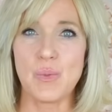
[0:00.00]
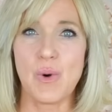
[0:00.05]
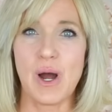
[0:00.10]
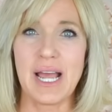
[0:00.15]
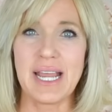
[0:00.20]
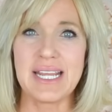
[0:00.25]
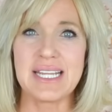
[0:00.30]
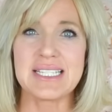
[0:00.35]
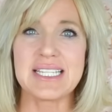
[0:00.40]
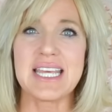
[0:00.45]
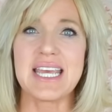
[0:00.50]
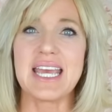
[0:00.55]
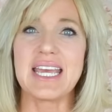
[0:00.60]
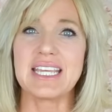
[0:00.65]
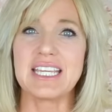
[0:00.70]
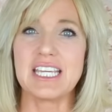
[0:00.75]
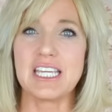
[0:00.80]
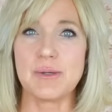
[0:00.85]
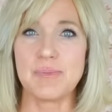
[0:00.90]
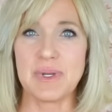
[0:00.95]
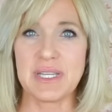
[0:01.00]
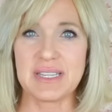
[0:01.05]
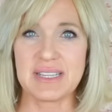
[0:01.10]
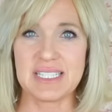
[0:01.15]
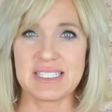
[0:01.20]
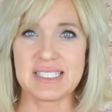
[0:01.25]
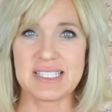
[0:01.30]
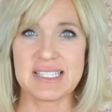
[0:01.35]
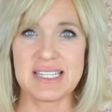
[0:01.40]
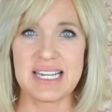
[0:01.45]
white and keeping
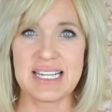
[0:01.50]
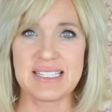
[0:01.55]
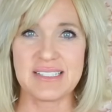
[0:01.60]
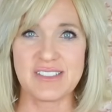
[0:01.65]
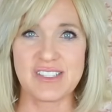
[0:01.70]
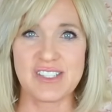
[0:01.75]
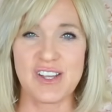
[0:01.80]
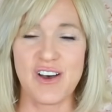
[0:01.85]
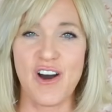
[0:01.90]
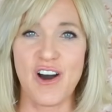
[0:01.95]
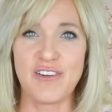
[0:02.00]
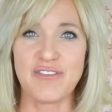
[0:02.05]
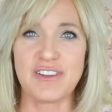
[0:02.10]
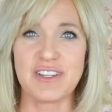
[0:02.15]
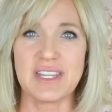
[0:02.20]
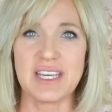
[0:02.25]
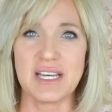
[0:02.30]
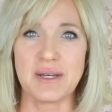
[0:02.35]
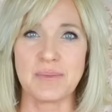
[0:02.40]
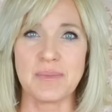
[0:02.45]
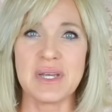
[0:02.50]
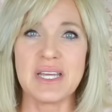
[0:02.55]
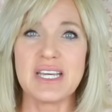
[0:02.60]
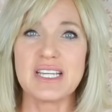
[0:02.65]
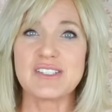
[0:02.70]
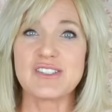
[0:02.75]
the stains off of them.